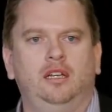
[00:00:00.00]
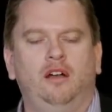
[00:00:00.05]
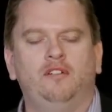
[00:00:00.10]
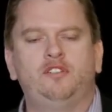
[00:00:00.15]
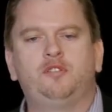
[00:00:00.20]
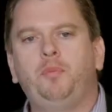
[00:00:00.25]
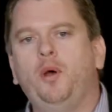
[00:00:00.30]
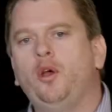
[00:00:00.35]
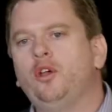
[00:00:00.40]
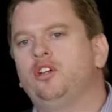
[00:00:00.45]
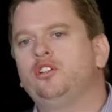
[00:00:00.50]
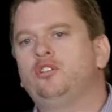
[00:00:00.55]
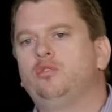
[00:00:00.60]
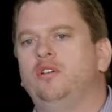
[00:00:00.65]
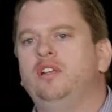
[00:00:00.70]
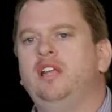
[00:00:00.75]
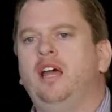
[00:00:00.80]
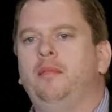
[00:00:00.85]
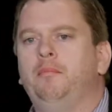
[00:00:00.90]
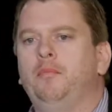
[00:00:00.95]
I've spoken to
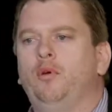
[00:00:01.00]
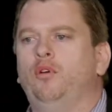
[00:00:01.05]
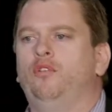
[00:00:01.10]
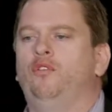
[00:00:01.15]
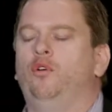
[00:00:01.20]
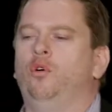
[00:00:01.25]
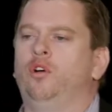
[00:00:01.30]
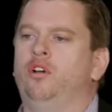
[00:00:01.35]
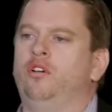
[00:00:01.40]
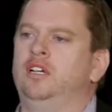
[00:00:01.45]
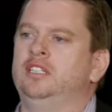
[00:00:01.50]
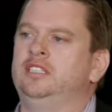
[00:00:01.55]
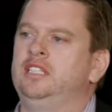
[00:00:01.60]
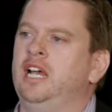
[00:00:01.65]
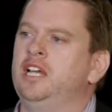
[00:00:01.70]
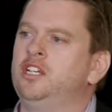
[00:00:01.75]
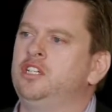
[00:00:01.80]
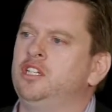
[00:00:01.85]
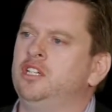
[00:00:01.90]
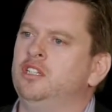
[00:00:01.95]
a number of
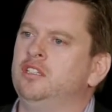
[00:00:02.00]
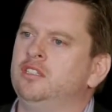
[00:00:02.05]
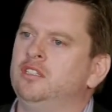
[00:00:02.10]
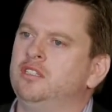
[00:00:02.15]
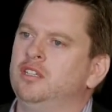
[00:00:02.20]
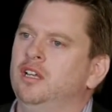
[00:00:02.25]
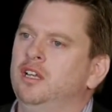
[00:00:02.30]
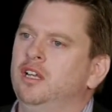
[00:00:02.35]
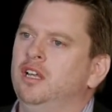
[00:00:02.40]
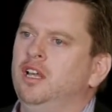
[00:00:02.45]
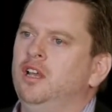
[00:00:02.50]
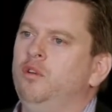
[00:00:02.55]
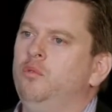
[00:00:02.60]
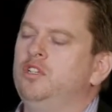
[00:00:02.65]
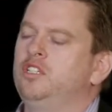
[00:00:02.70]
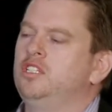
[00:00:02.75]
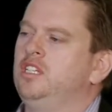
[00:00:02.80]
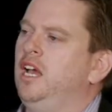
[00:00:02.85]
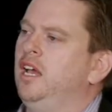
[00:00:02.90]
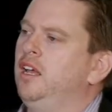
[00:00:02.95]
organisations
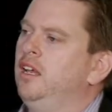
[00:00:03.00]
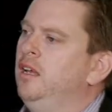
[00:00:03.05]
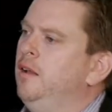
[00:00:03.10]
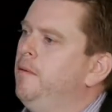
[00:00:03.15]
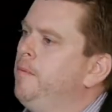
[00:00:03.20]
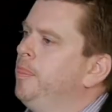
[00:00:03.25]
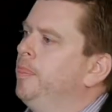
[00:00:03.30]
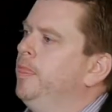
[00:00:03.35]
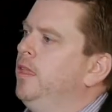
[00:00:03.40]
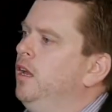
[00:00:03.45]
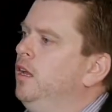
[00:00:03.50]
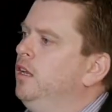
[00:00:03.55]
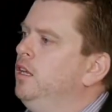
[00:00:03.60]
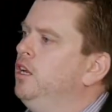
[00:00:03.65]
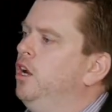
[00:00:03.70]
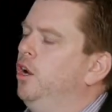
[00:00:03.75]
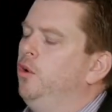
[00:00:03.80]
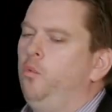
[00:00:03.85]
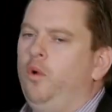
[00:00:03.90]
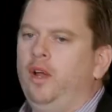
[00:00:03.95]
which say,
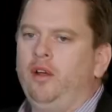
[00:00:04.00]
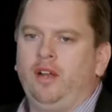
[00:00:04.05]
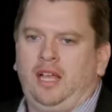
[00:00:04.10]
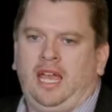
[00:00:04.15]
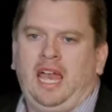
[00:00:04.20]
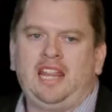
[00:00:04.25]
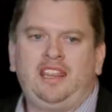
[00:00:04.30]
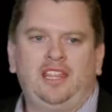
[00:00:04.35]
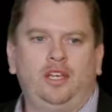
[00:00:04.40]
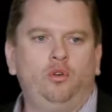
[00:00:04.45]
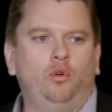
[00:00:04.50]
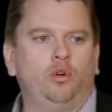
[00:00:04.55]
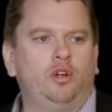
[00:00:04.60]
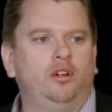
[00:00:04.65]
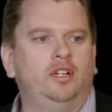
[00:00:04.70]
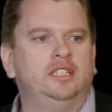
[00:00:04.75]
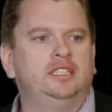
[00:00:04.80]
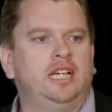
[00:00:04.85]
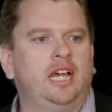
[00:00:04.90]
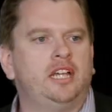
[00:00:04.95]
you know, we're a Catholic
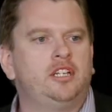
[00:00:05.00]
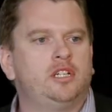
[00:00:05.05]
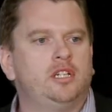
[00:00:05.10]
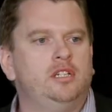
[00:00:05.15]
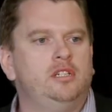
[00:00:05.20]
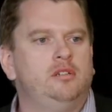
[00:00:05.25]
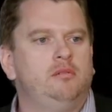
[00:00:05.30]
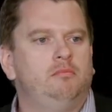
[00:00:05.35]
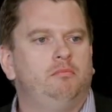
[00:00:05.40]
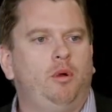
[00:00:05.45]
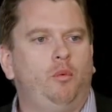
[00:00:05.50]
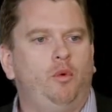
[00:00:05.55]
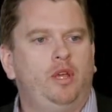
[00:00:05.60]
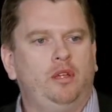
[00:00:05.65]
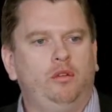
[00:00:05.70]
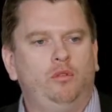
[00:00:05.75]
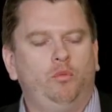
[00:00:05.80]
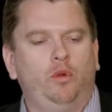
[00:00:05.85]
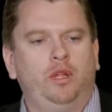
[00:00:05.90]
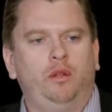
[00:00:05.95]
organisation, but
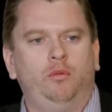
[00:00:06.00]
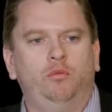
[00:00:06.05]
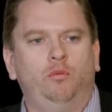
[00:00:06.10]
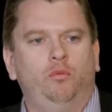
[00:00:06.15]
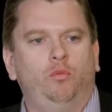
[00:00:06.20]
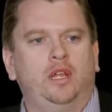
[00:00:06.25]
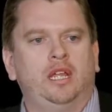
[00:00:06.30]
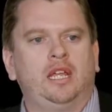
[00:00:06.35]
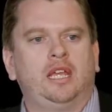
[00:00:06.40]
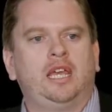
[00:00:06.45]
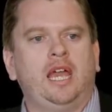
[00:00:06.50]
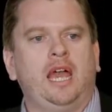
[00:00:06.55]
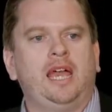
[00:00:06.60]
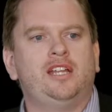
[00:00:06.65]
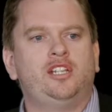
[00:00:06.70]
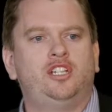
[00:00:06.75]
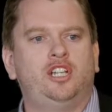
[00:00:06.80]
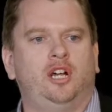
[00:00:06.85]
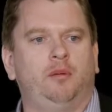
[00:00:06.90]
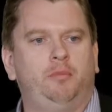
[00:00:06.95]
we, we, we
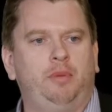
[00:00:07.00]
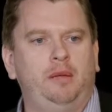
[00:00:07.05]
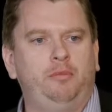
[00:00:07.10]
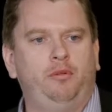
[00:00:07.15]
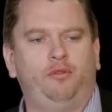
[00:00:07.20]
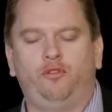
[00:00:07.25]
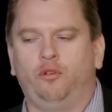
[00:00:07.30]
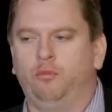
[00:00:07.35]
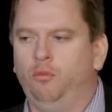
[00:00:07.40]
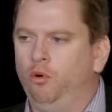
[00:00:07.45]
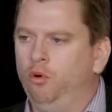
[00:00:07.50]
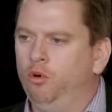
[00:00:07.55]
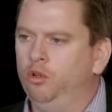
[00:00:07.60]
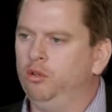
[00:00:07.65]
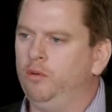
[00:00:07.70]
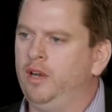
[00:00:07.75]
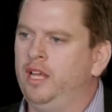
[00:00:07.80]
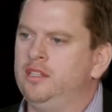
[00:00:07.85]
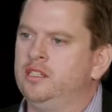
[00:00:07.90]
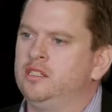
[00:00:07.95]
engage young people from
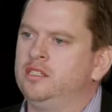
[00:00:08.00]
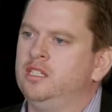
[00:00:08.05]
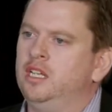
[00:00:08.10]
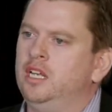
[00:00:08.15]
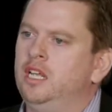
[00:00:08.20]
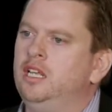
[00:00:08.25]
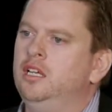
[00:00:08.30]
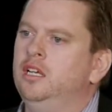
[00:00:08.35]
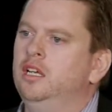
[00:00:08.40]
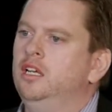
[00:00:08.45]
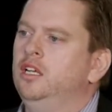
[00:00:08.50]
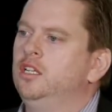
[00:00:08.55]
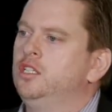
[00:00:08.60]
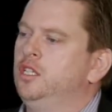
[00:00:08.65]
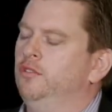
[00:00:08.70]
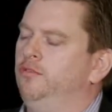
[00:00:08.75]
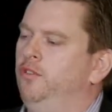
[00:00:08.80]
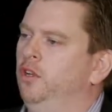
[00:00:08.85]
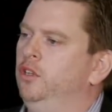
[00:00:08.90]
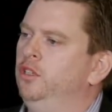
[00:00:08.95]
all around the city
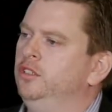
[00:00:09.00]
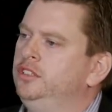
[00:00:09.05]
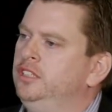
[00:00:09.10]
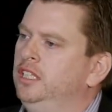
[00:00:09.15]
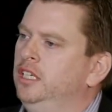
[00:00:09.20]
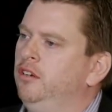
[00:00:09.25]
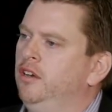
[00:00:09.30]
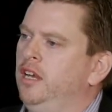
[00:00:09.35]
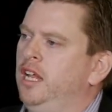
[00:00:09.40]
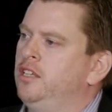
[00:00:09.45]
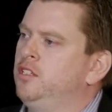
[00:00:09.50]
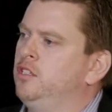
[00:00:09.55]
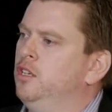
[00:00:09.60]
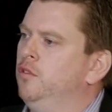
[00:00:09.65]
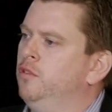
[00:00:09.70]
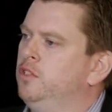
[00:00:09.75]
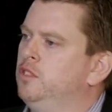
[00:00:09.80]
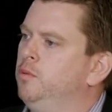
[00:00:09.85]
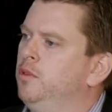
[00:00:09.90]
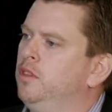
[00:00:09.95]
to volunteer in our
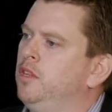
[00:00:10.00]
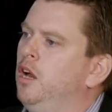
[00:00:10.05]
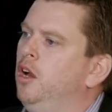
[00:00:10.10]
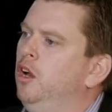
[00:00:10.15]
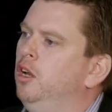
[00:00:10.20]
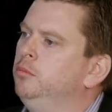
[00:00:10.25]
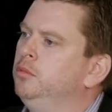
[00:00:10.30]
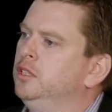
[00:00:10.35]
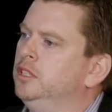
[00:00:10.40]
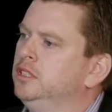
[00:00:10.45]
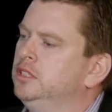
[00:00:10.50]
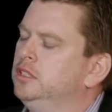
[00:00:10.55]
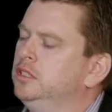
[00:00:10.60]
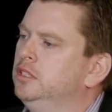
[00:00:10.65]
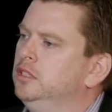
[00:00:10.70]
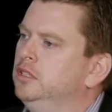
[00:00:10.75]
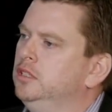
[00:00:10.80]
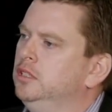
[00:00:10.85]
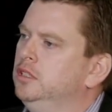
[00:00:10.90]
service with the homeless.